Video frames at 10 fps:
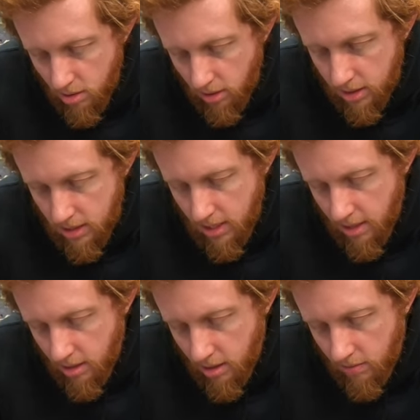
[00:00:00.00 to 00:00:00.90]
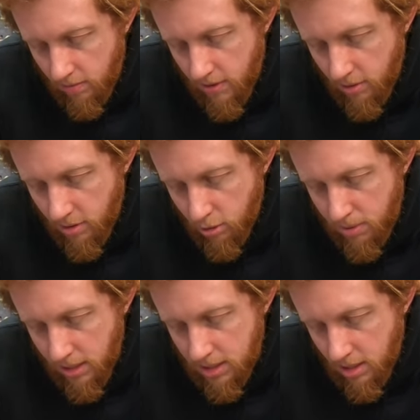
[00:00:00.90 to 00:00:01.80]
hook side of a
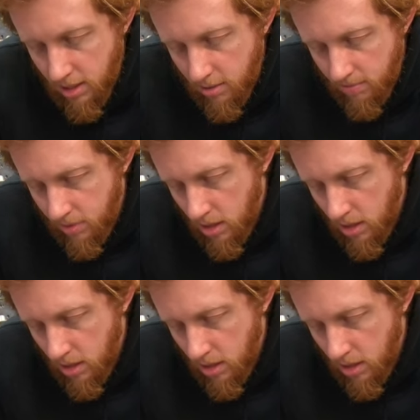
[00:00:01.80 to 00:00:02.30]
Velcro piece here